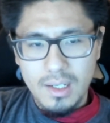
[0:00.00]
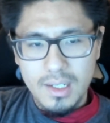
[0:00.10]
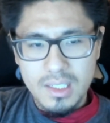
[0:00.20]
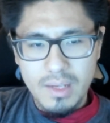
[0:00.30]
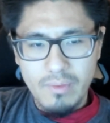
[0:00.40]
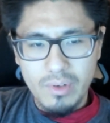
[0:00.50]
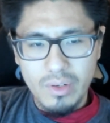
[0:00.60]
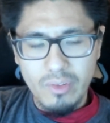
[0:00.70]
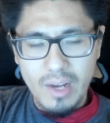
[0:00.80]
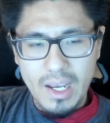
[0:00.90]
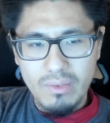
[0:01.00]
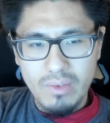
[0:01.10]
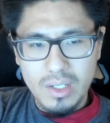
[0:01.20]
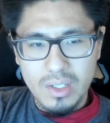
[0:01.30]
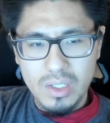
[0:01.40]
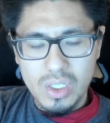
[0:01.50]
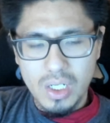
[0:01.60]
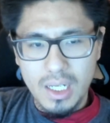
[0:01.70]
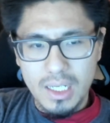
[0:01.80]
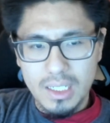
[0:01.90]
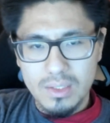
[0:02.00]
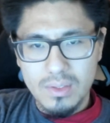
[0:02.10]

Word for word: except for five record drawings.